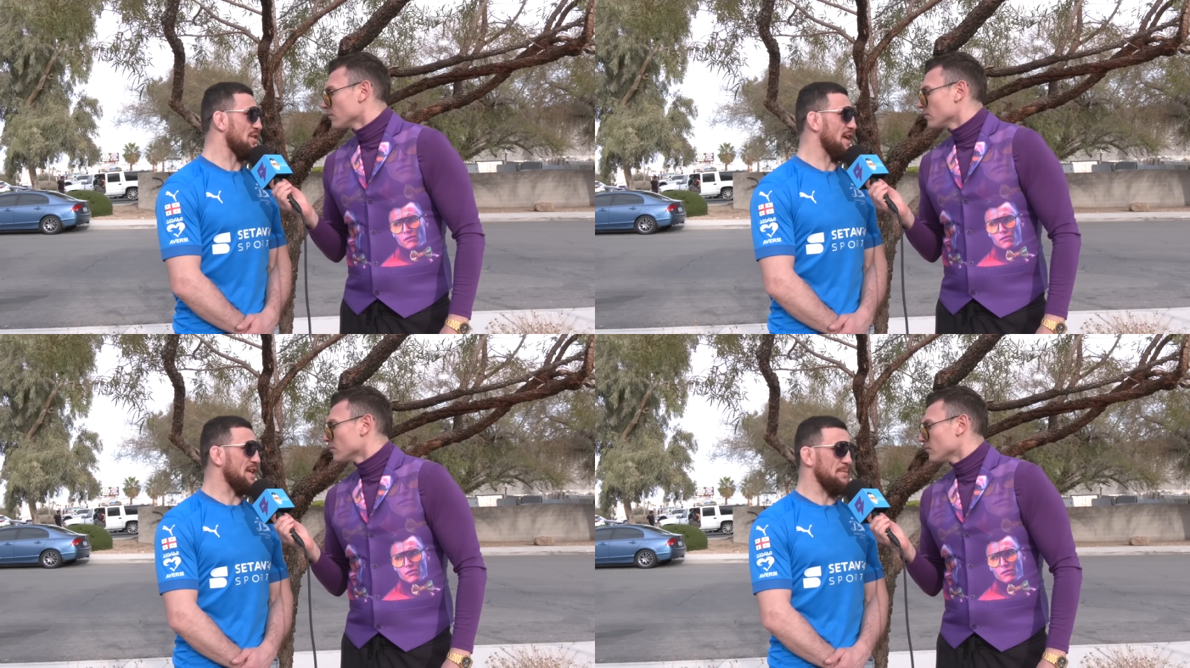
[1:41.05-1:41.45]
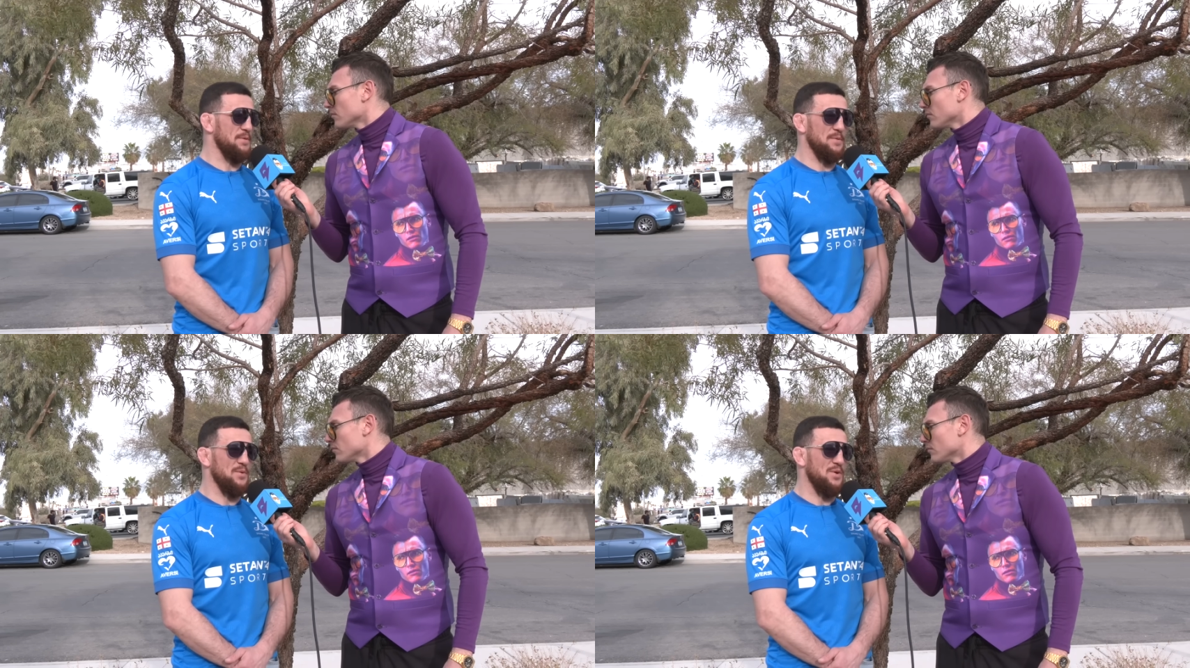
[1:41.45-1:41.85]
Speaker 1: Like if
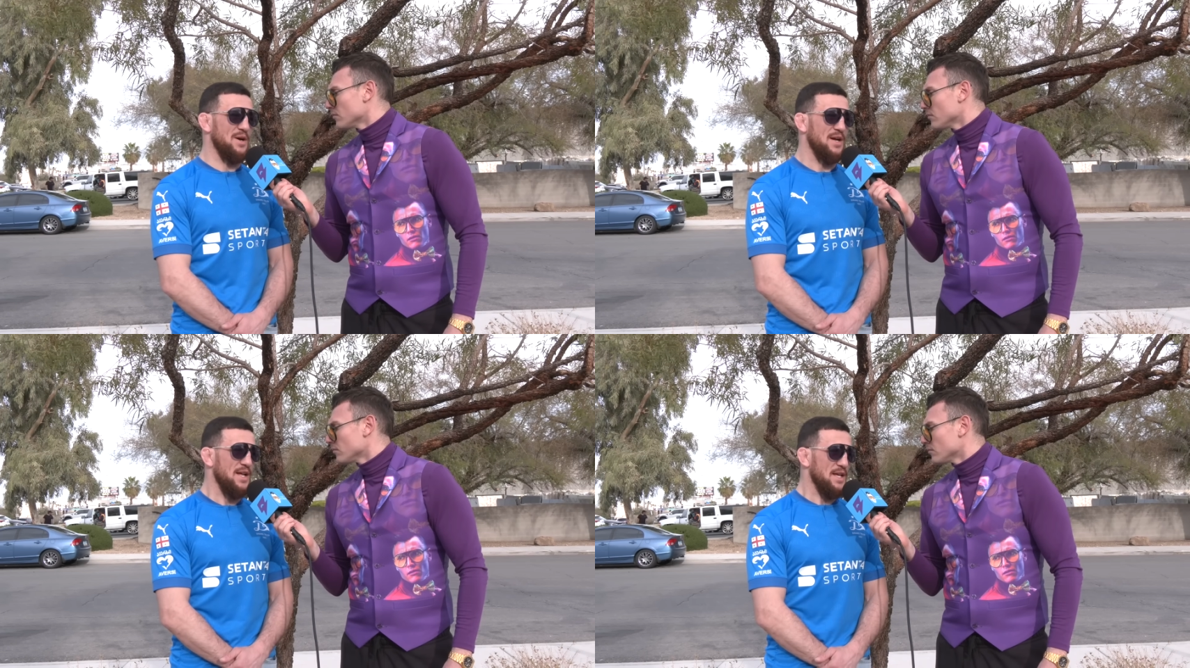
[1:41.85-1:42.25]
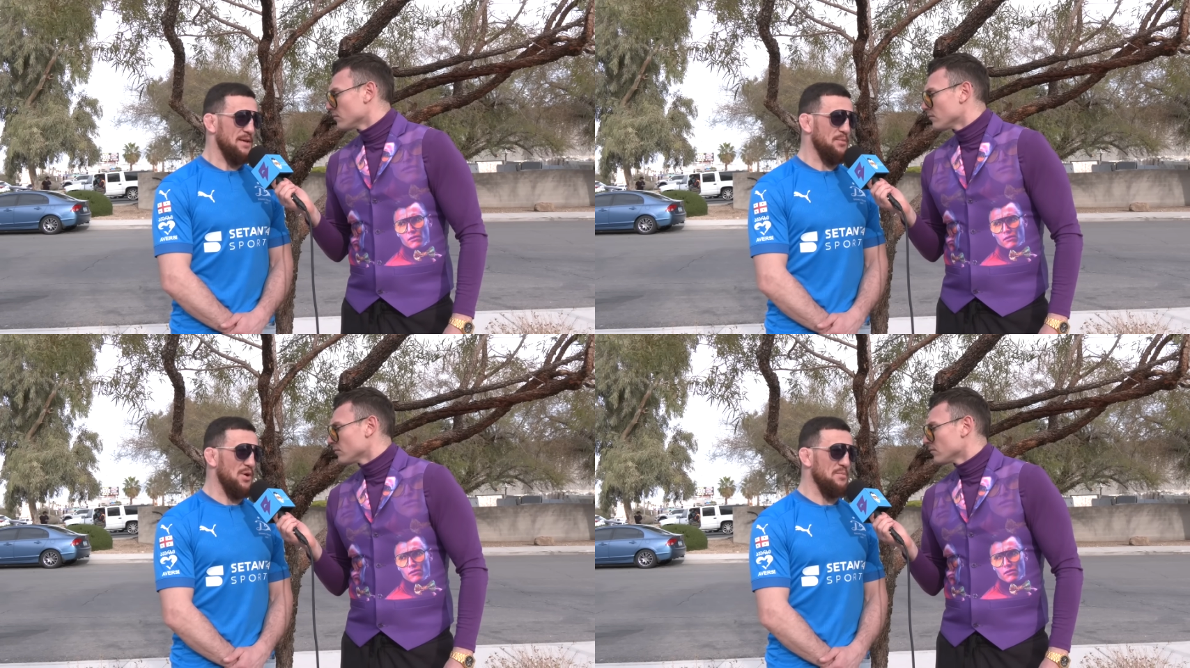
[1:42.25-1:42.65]

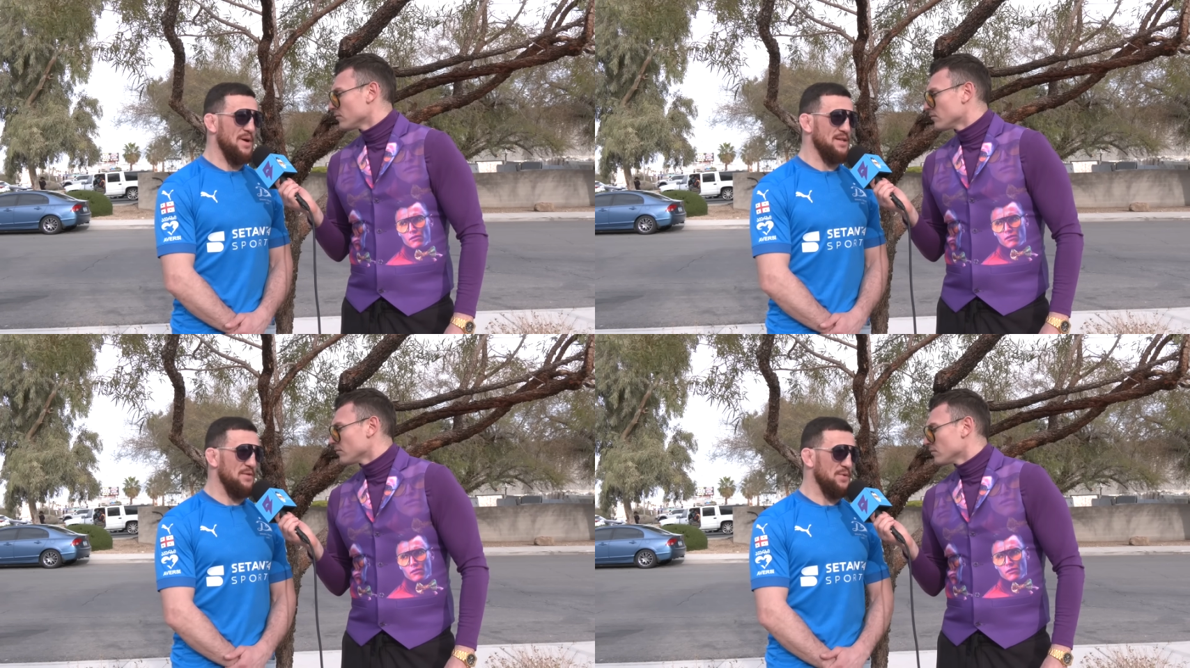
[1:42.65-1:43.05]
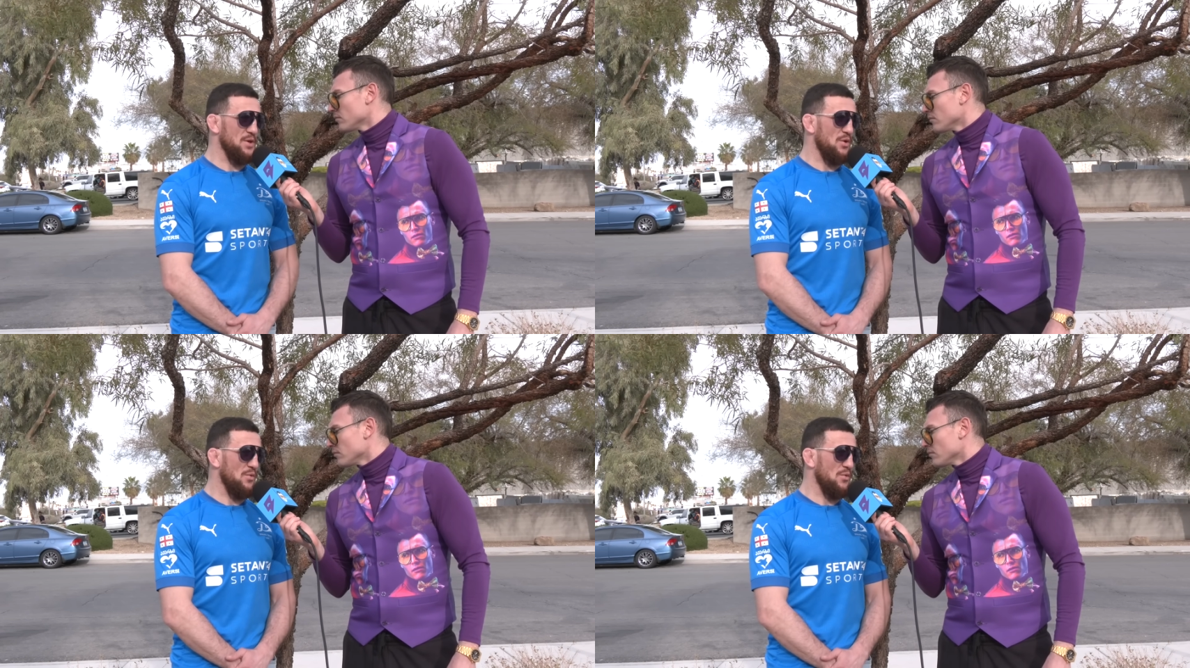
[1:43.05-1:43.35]
you're a man of your